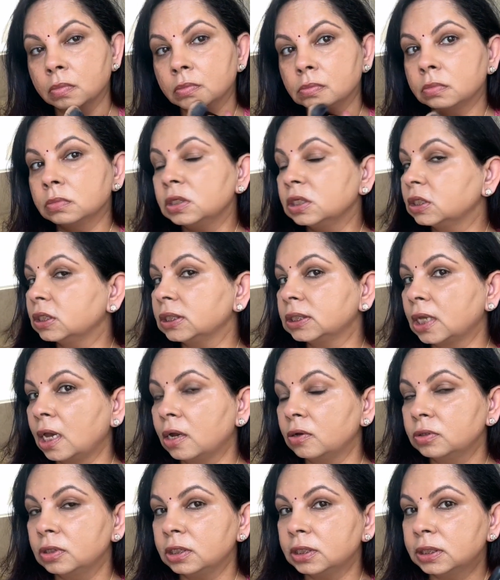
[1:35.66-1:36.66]
This is
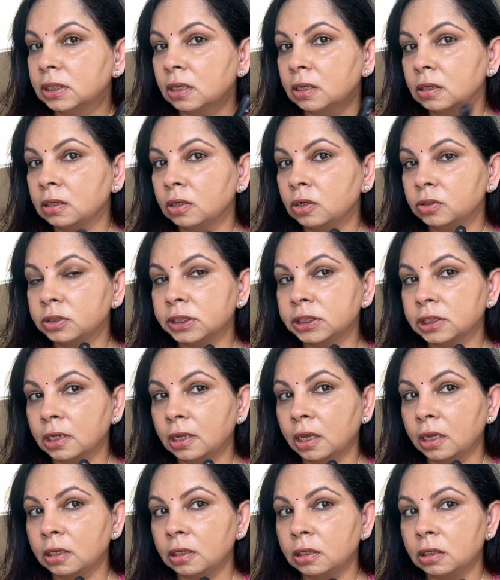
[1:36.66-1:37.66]
how the skin looks
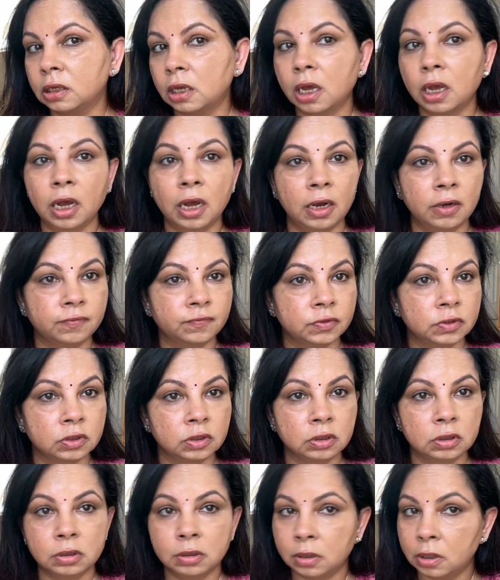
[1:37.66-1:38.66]
like
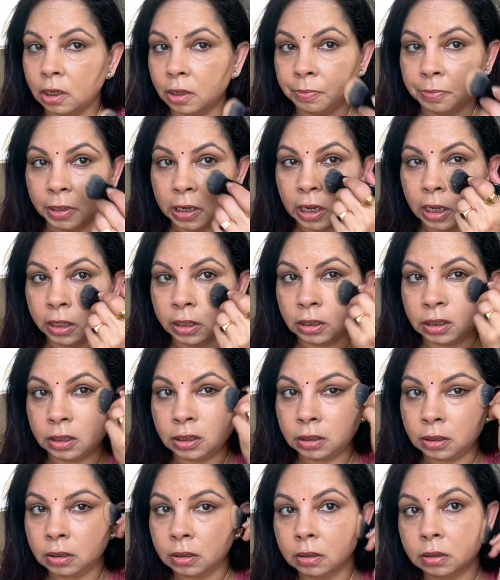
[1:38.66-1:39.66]
after
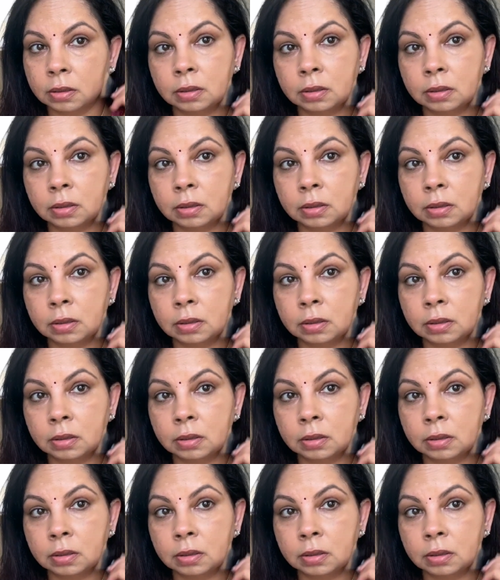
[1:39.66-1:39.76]
applying.